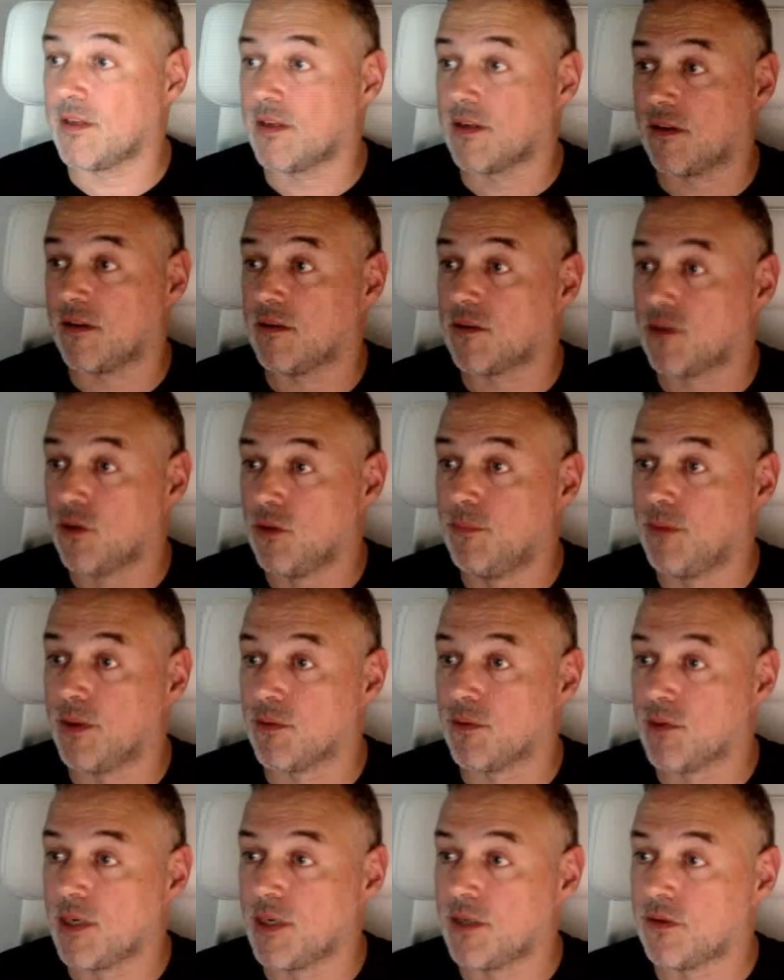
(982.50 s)
it could be a
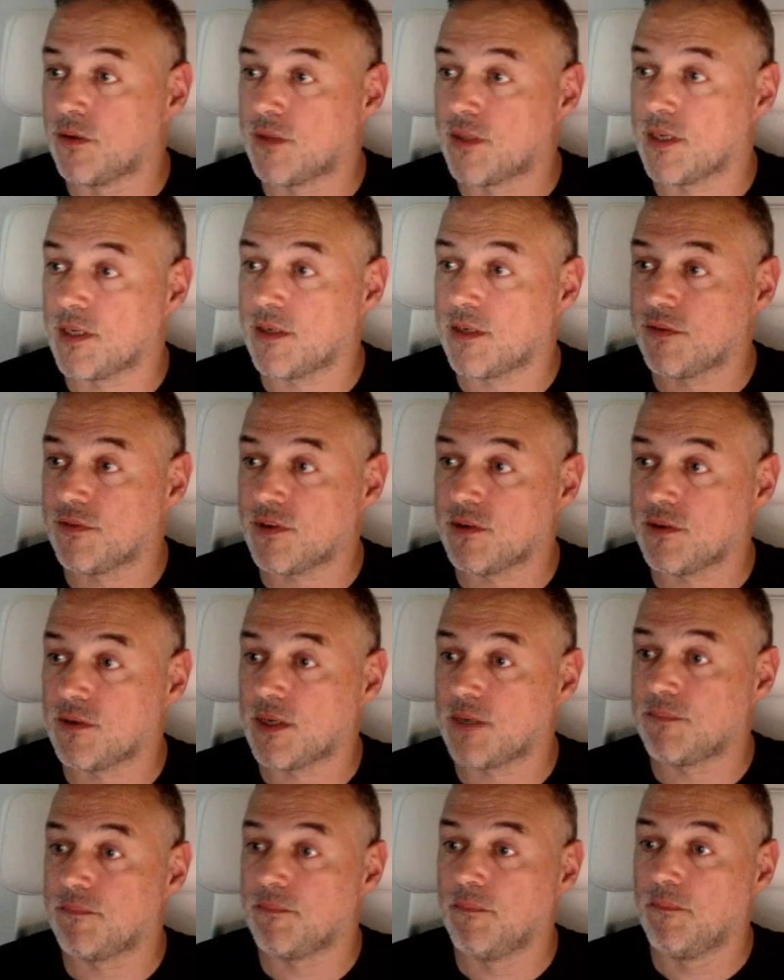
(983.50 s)
really good thing if I had
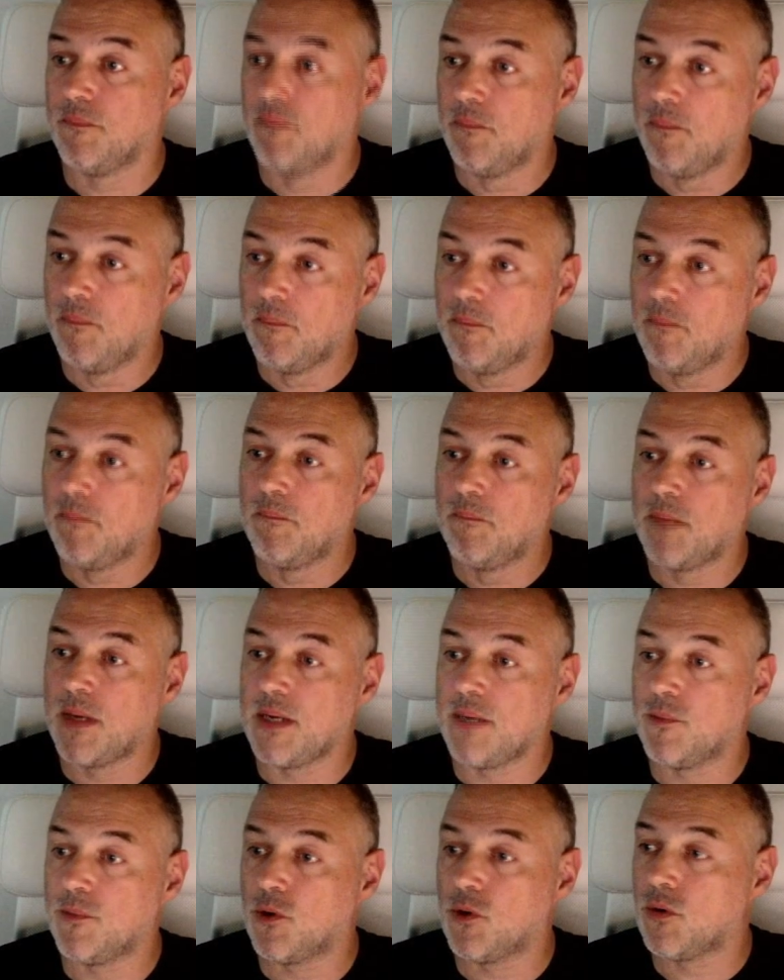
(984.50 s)
many
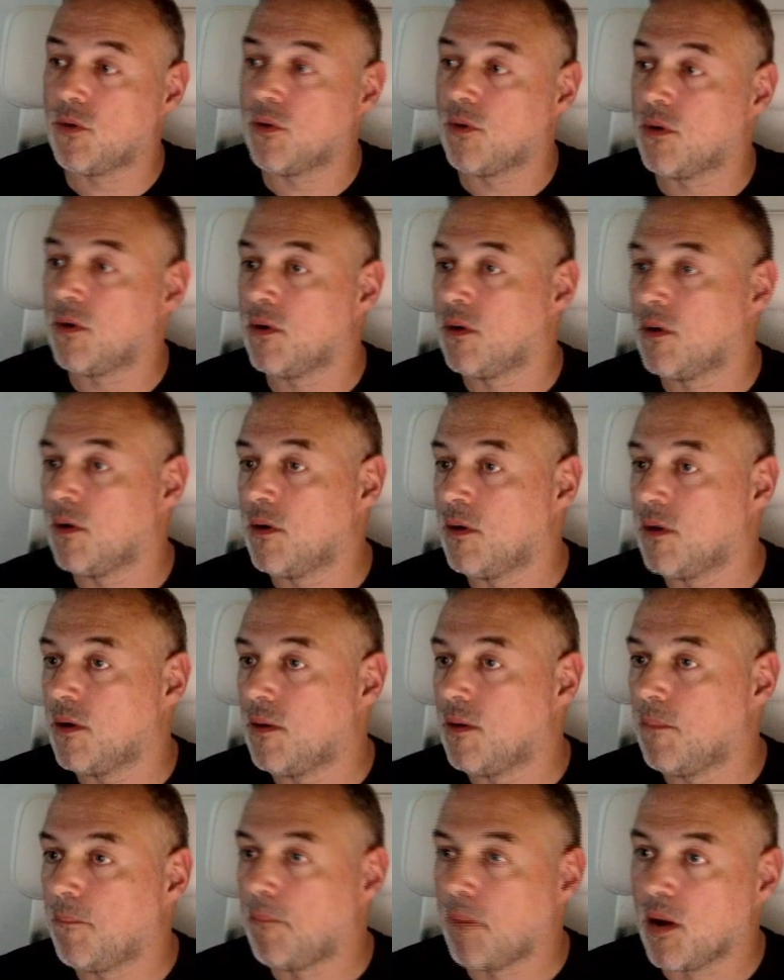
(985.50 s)
more
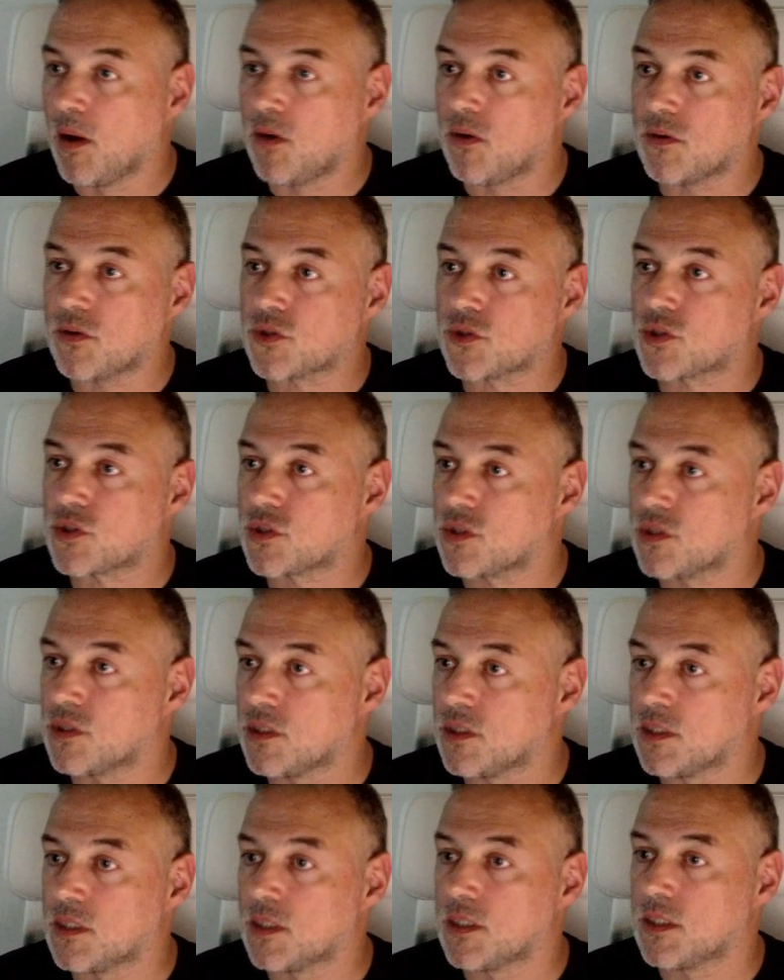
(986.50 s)
plots.
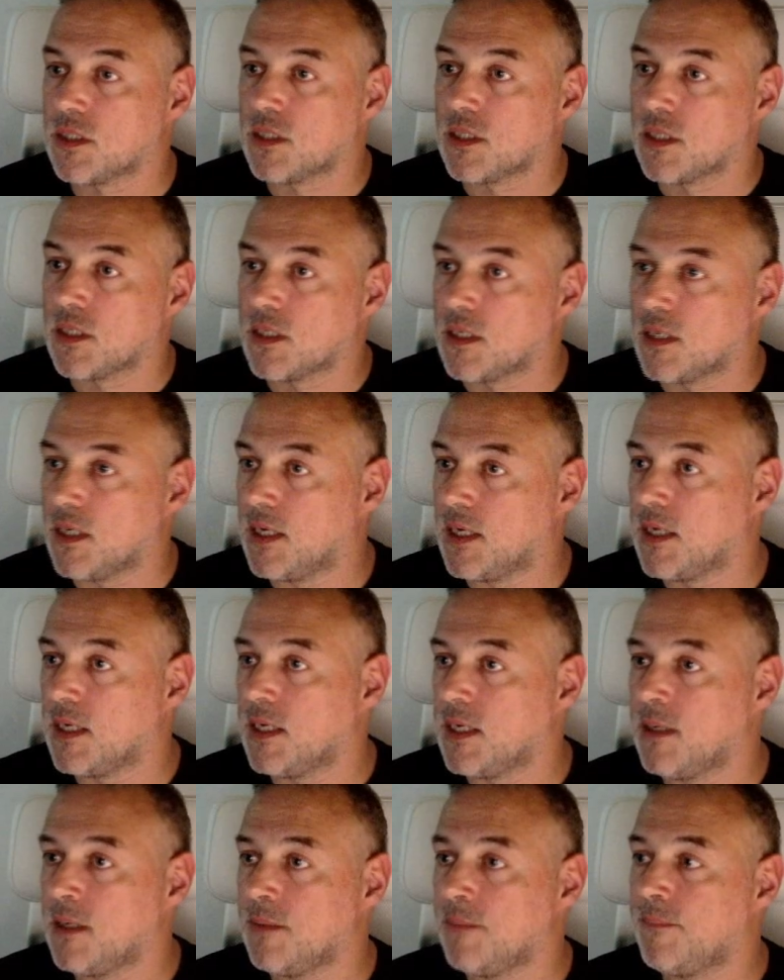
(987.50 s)

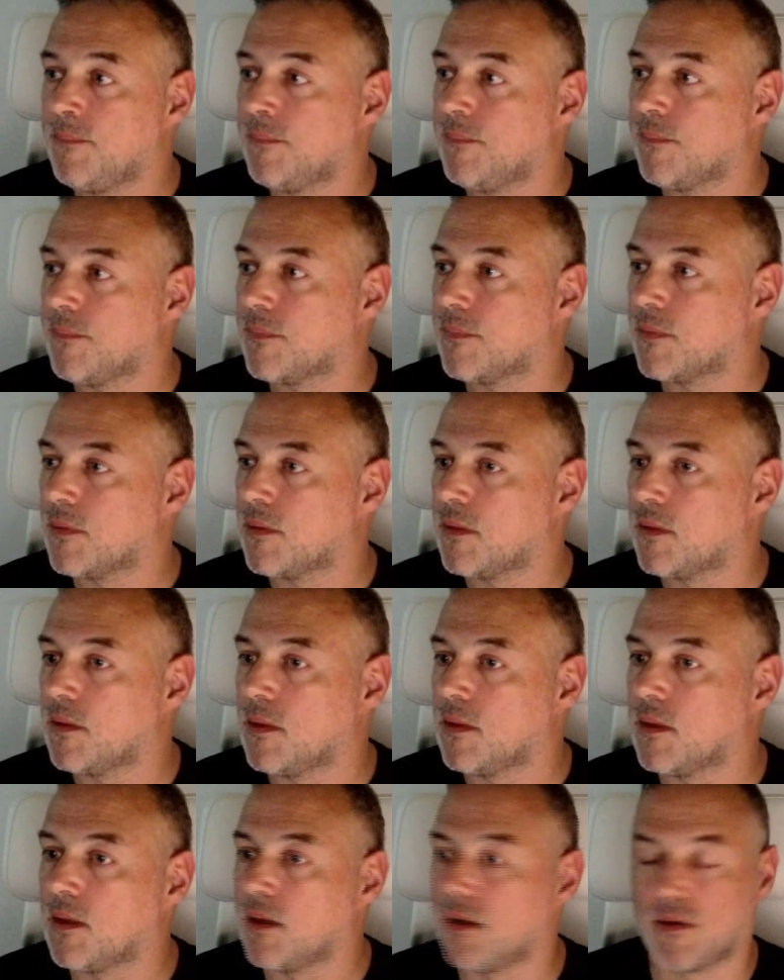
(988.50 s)

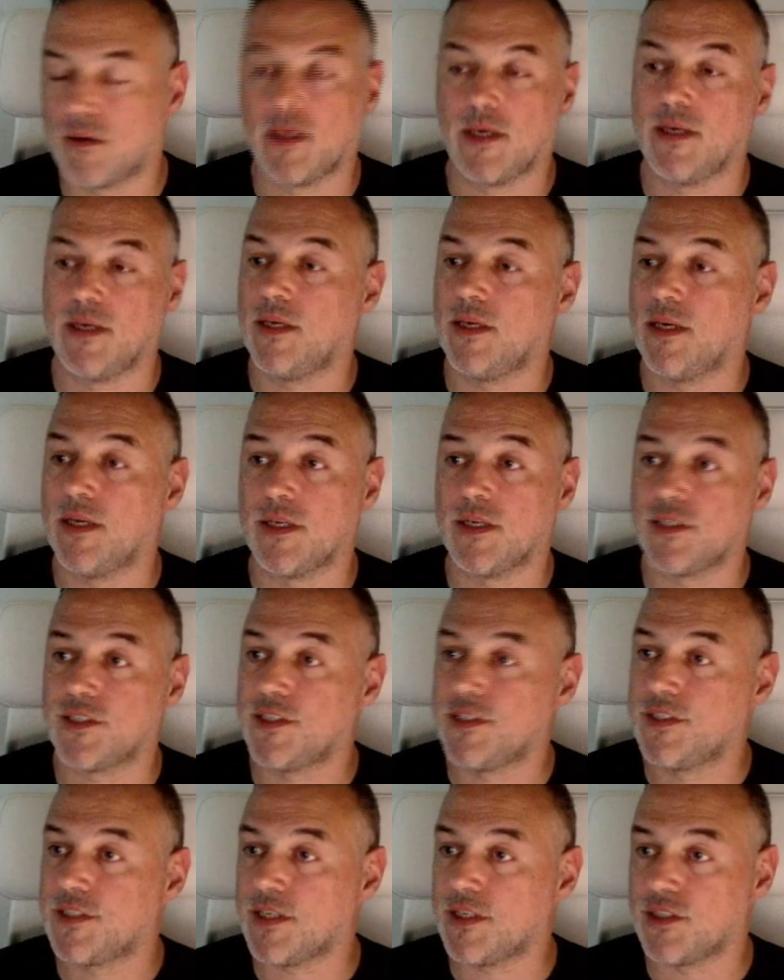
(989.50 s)
Okay, yeah, she
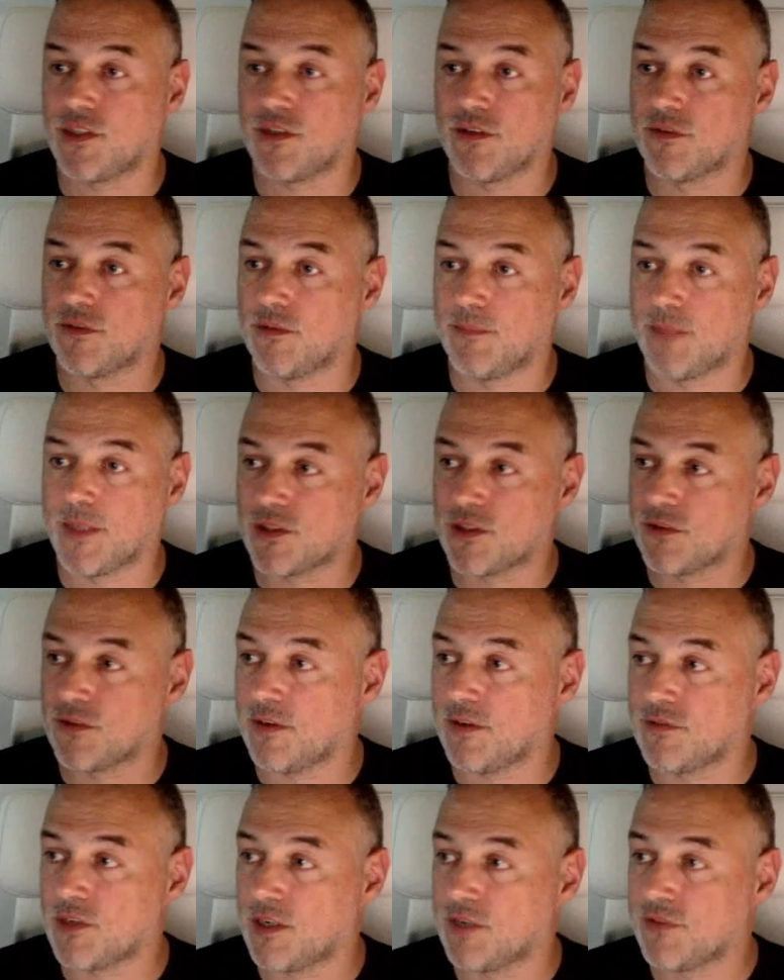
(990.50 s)
takes you through a bunch of
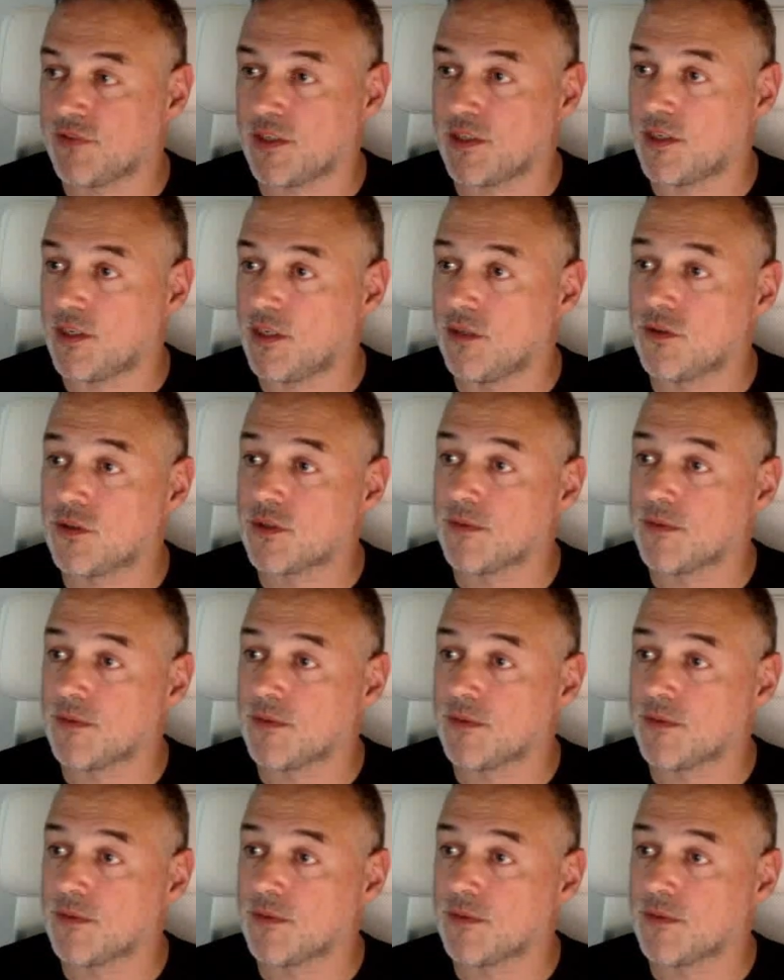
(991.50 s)
other FAQs.